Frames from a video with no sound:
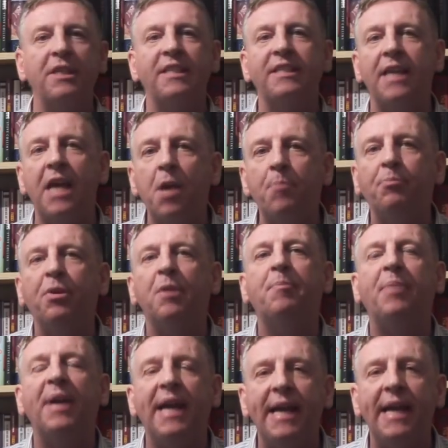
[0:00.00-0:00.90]
because they're
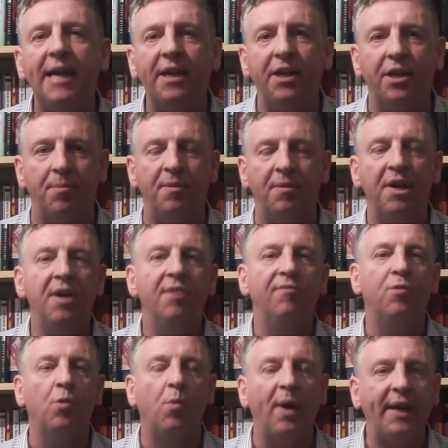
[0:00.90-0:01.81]
preparing him
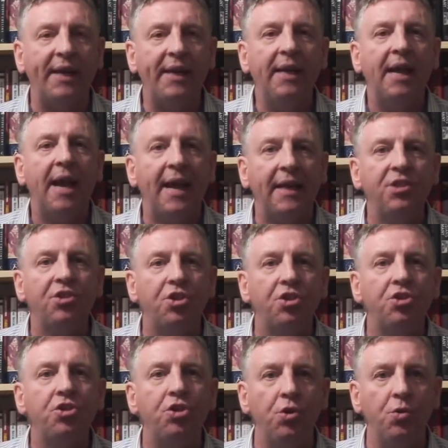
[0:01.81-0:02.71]
for when he
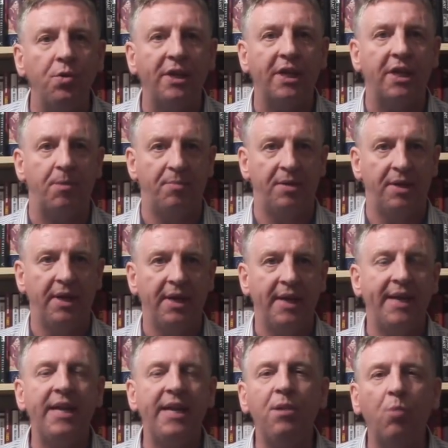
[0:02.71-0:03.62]
enters UKIP.
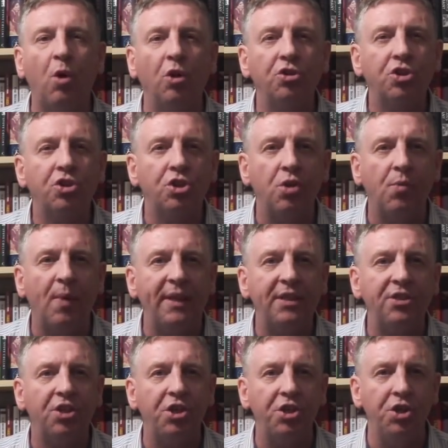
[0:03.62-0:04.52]
He wants to
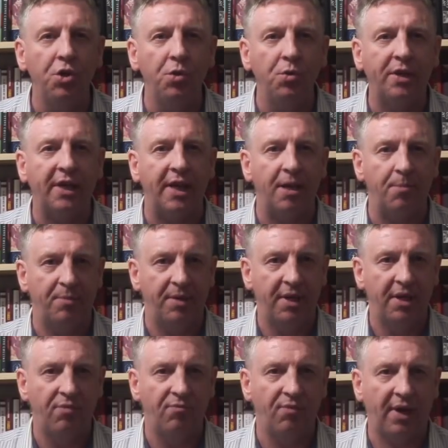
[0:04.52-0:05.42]
enter UKIP
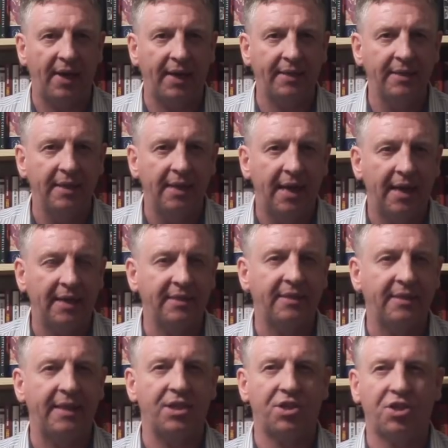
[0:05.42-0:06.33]
right
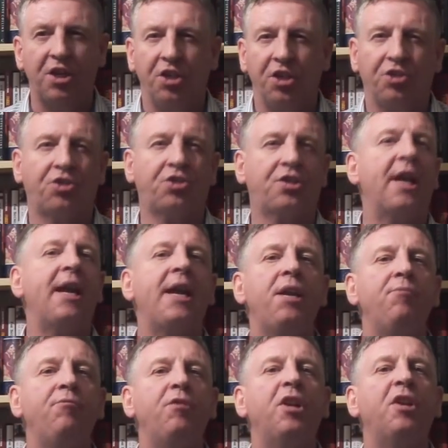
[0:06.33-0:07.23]
as this
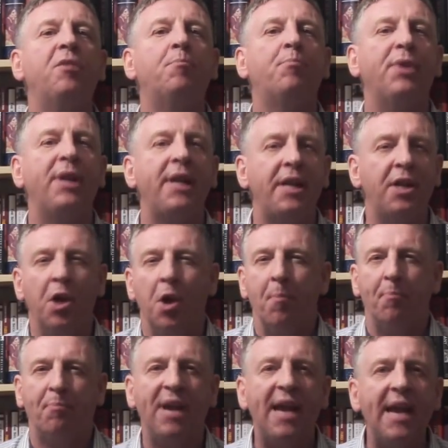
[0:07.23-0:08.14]
saviour of Britain,
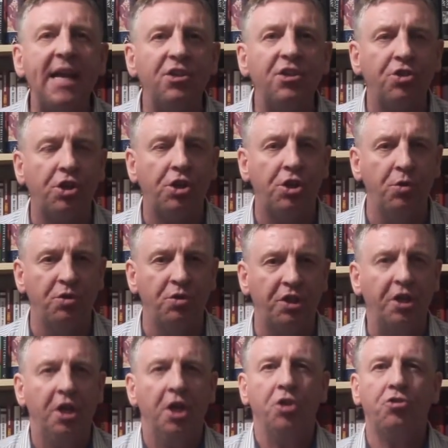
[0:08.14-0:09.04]

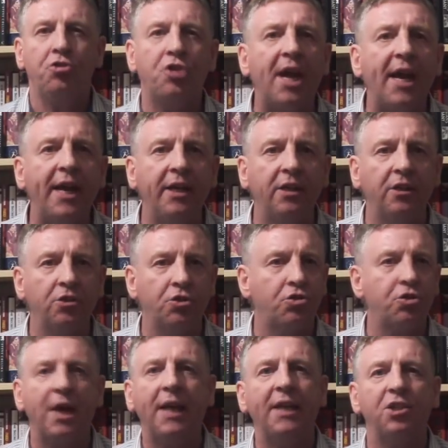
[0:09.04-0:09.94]
persecuted,
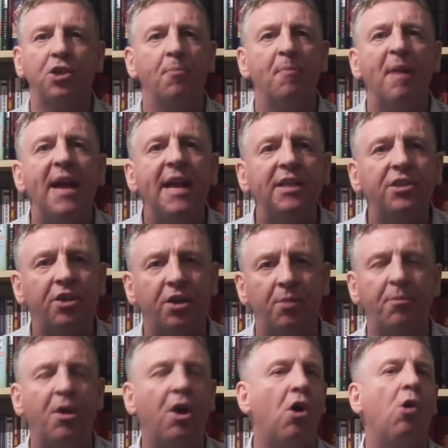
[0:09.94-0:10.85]
jailed, tried to murder
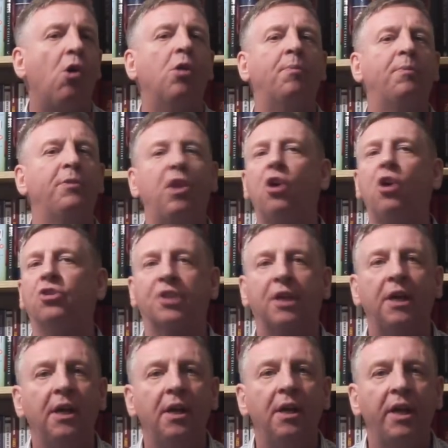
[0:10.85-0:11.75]
him, the whole
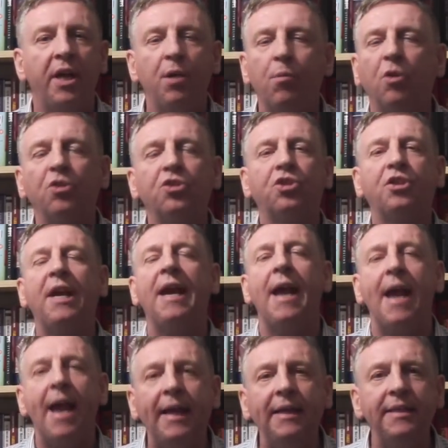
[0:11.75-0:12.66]
lot. He wants
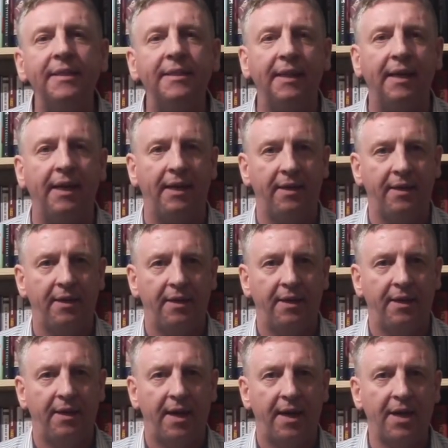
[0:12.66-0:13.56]
to enter
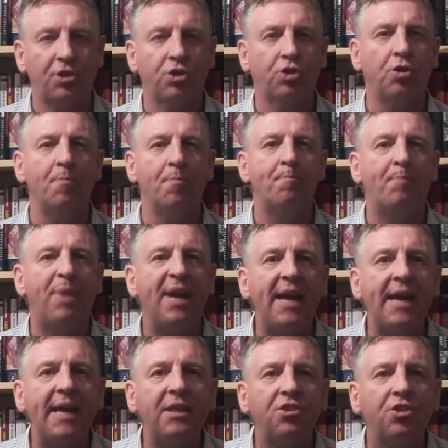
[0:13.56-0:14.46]
as some
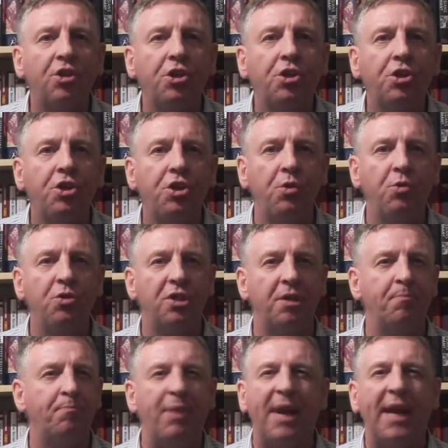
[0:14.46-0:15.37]

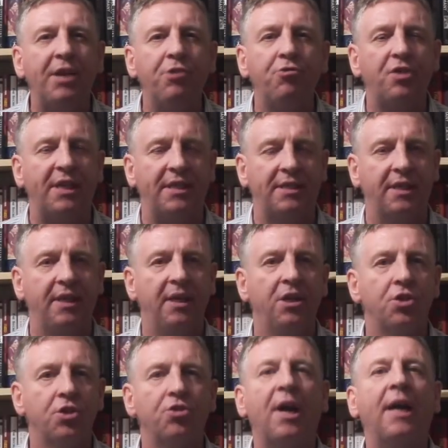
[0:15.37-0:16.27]
persecuted patriot
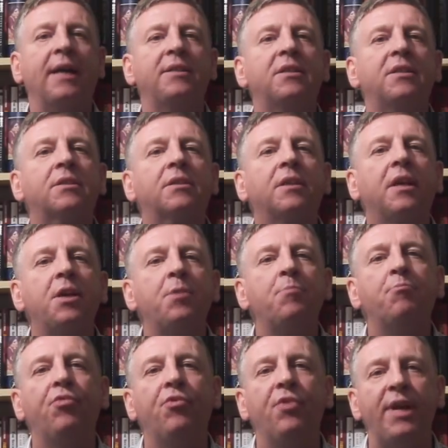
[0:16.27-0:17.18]
trying to
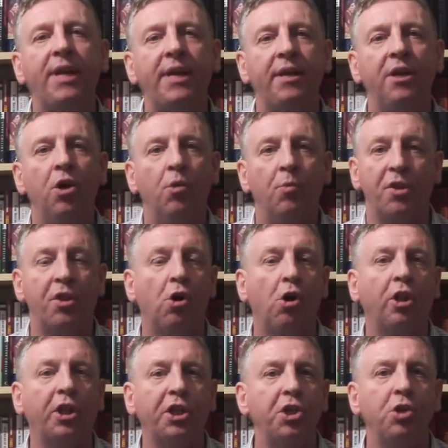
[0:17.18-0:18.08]
save Britain with
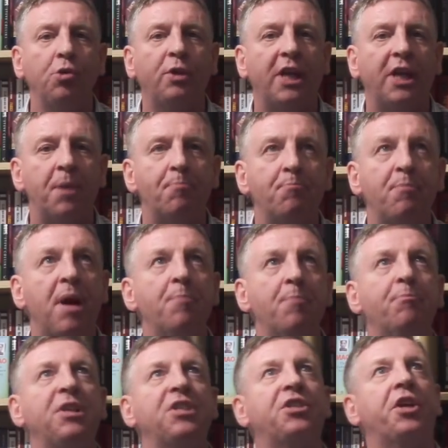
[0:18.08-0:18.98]
all the UKIP
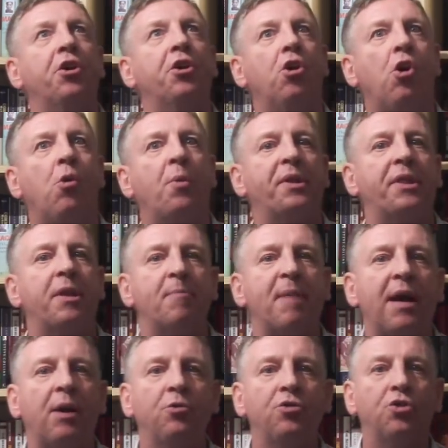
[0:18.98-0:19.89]
members in awe with the
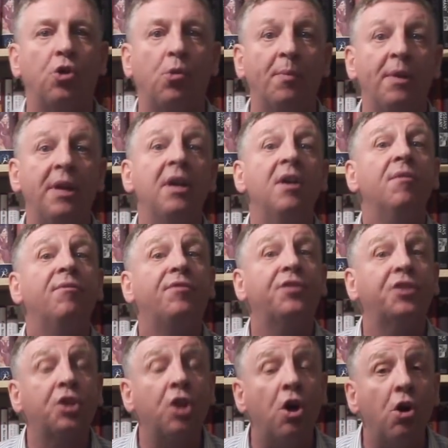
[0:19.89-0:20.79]
mouths up.
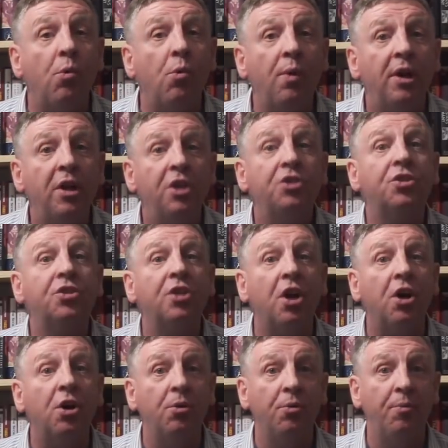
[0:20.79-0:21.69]
So,
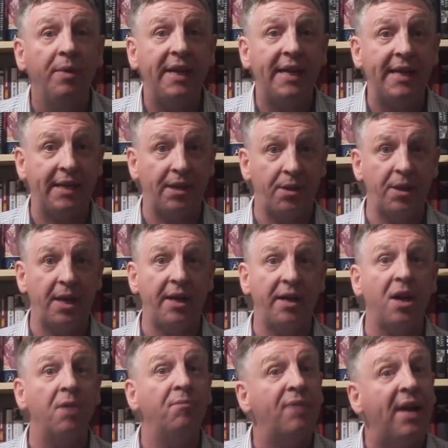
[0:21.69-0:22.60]
so he can
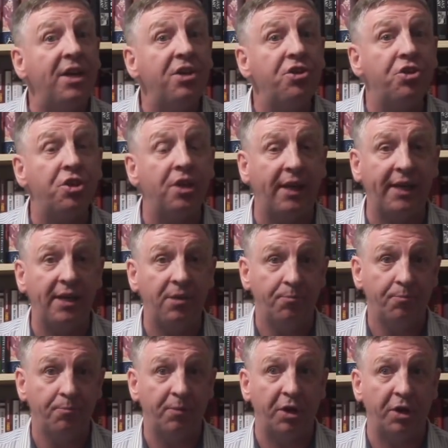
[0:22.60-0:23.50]
then eventually,
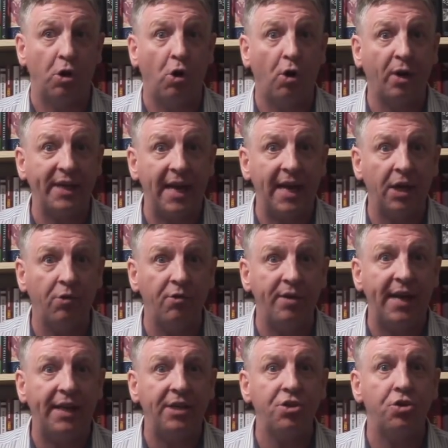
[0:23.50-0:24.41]
when all the
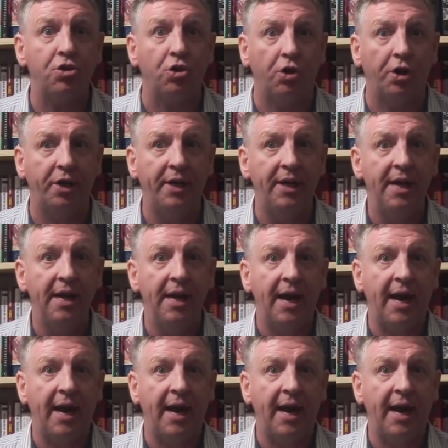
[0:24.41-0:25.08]
angry heads join